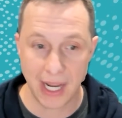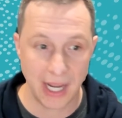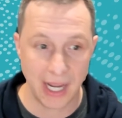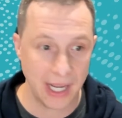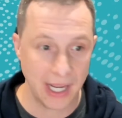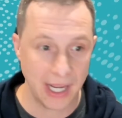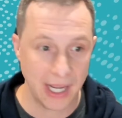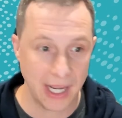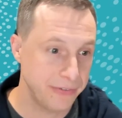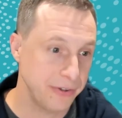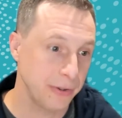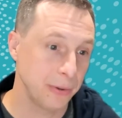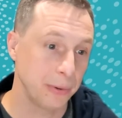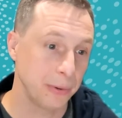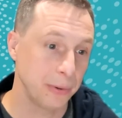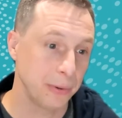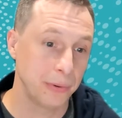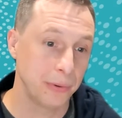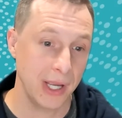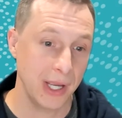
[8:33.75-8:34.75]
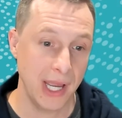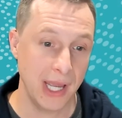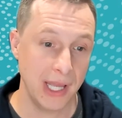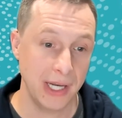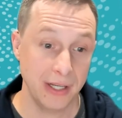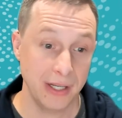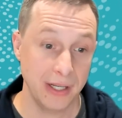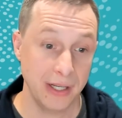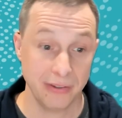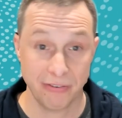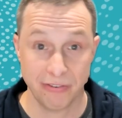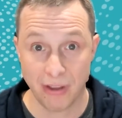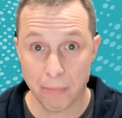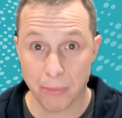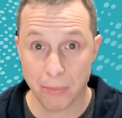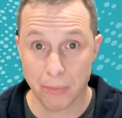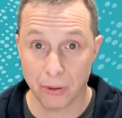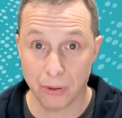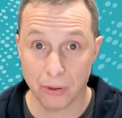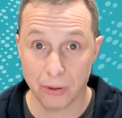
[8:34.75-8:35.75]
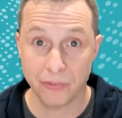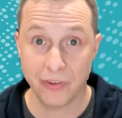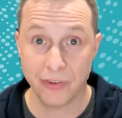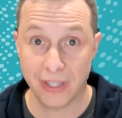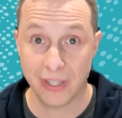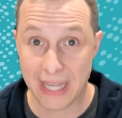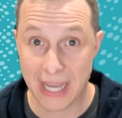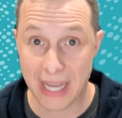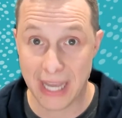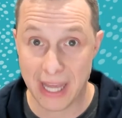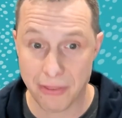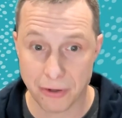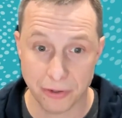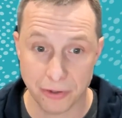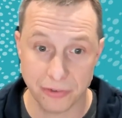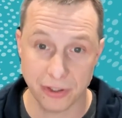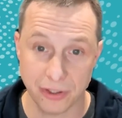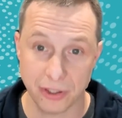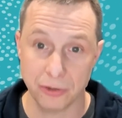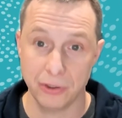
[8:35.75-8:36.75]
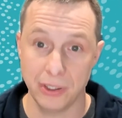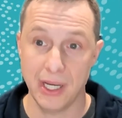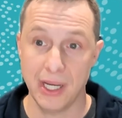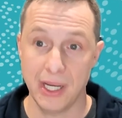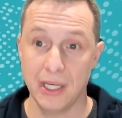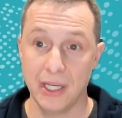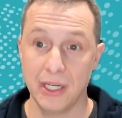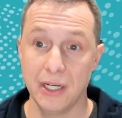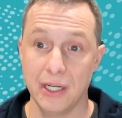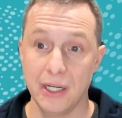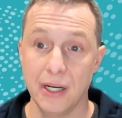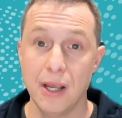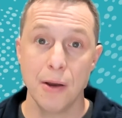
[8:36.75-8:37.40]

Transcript: add to, and assemble together to create